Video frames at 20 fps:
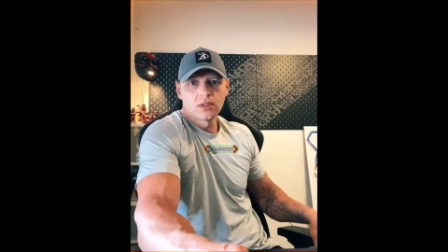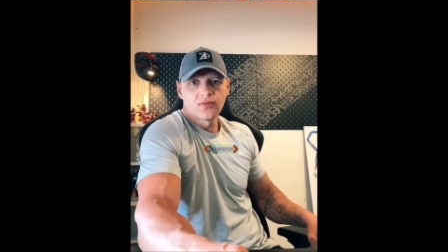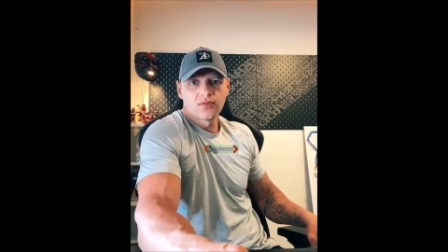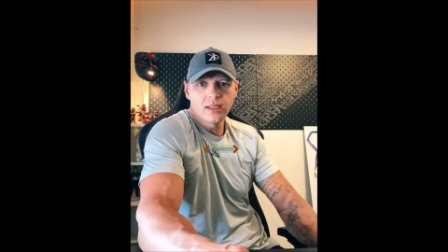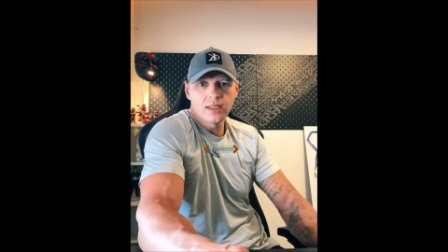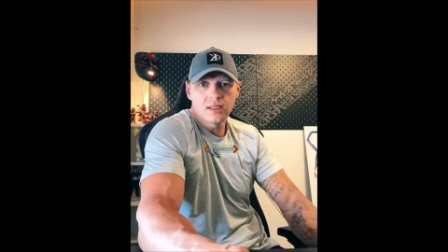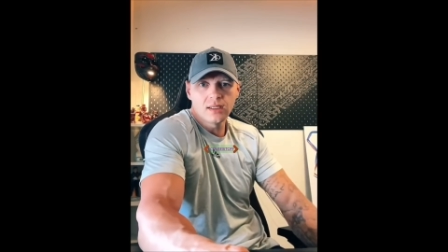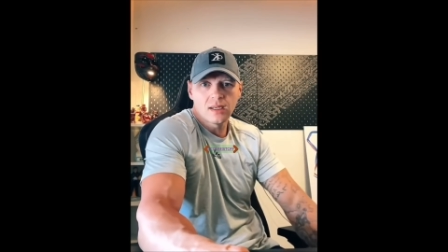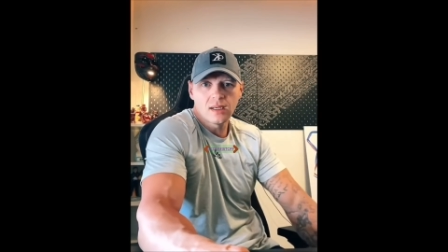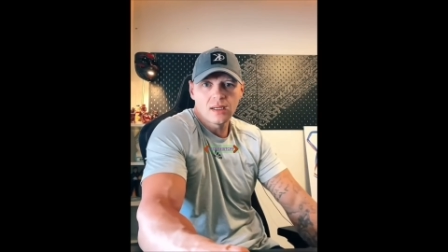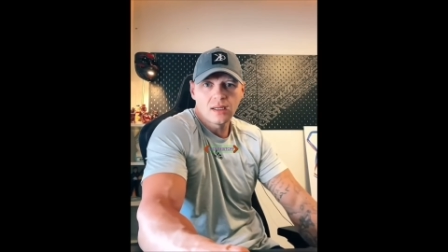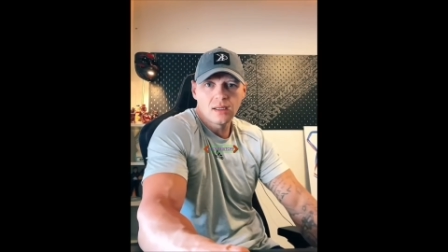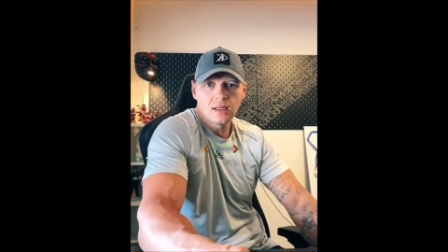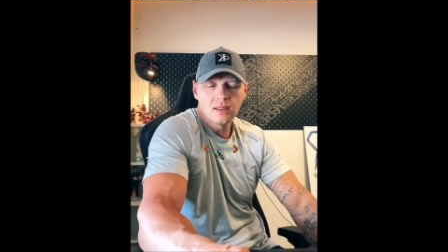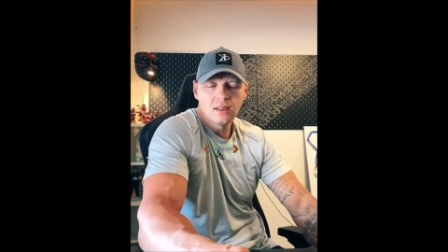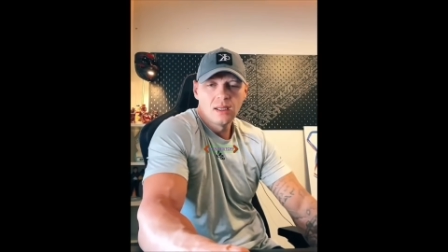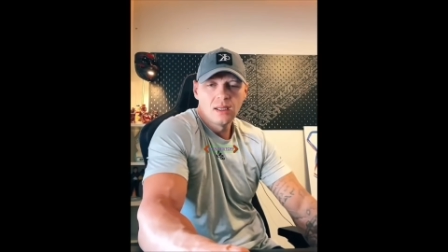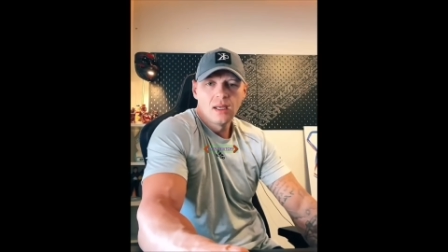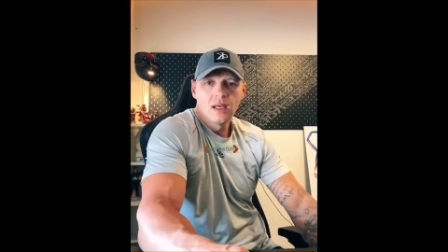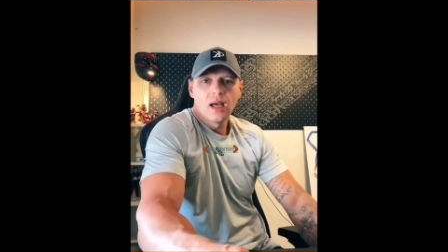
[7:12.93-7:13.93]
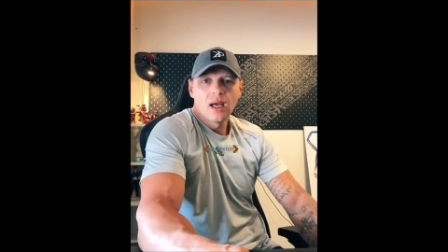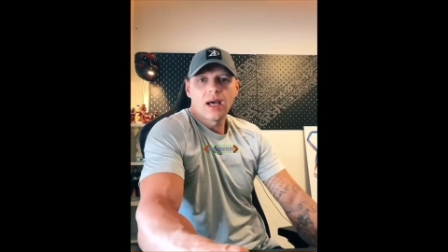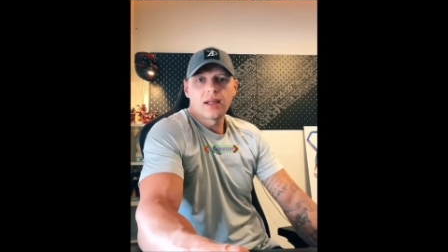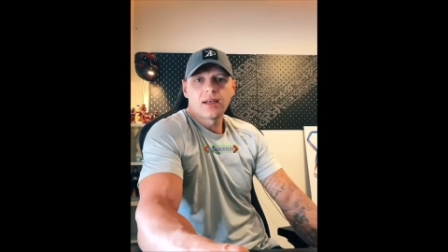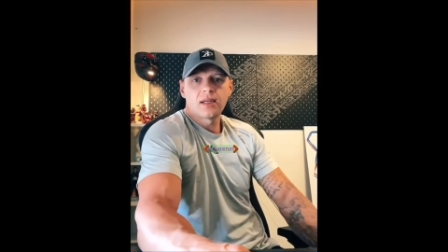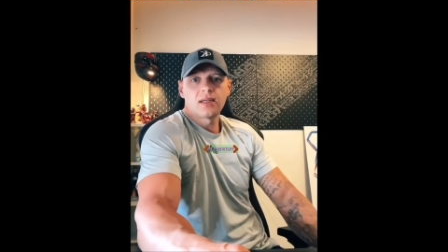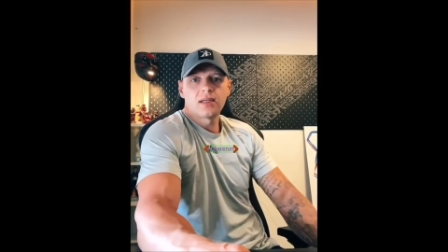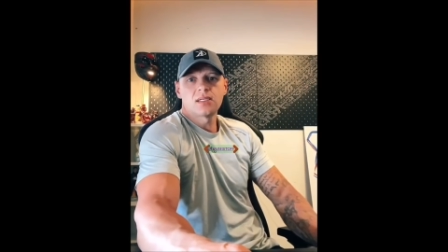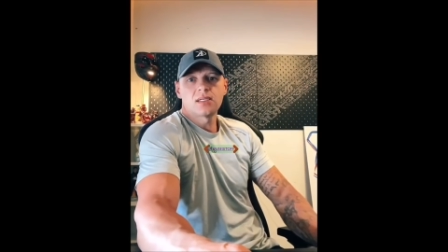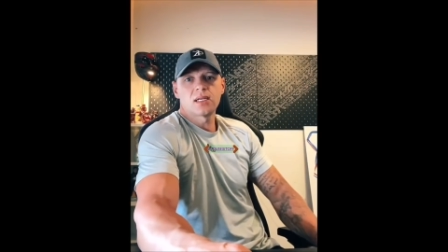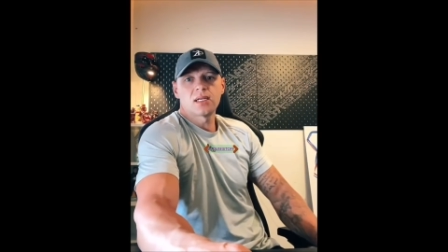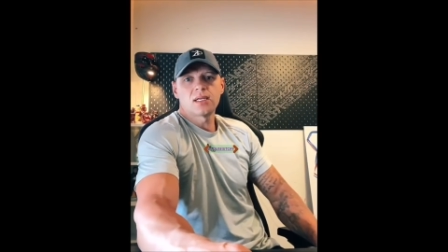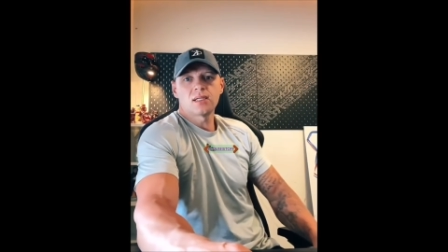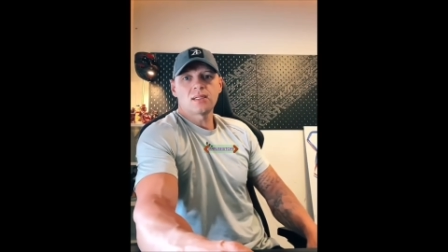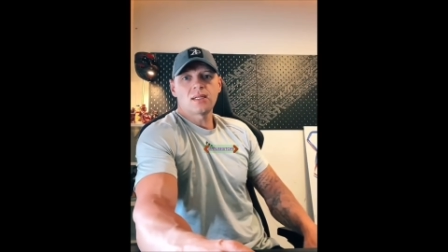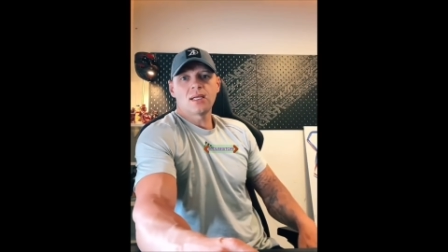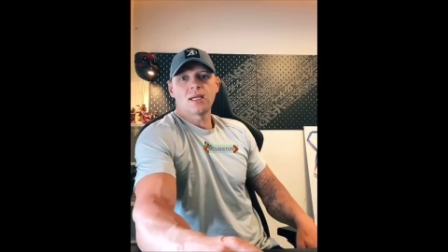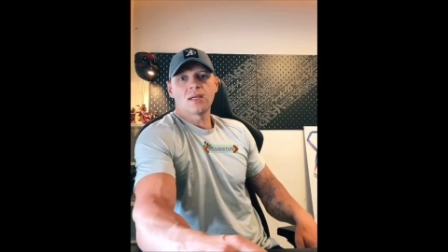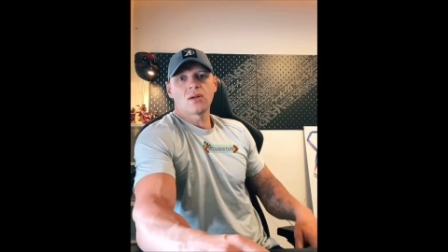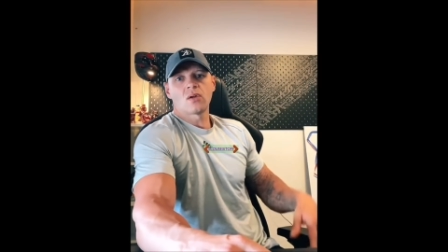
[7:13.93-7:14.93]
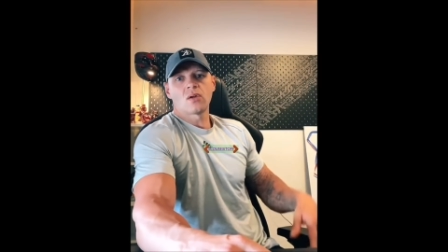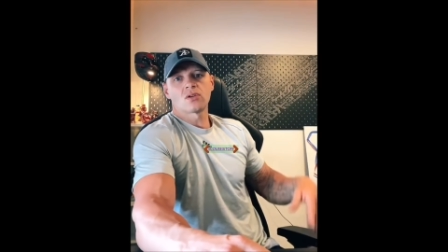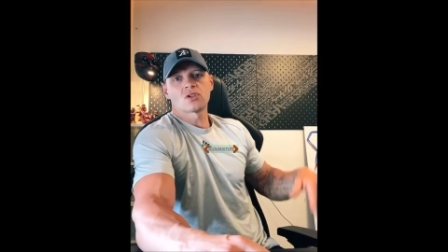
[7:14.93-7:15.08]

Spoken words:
Weird, lad. And then they sit there